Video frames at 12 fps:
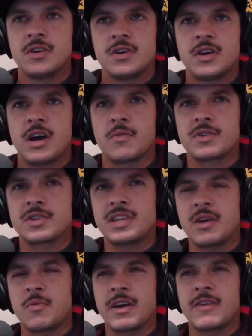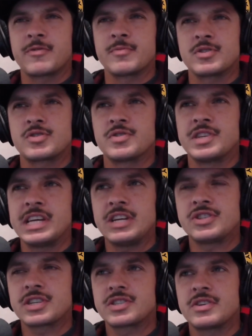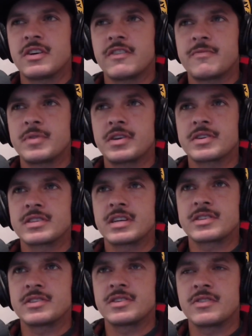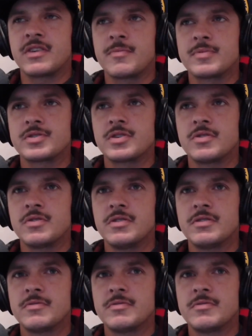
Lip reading: I want to stay away from the strategic stuff because that's another episode.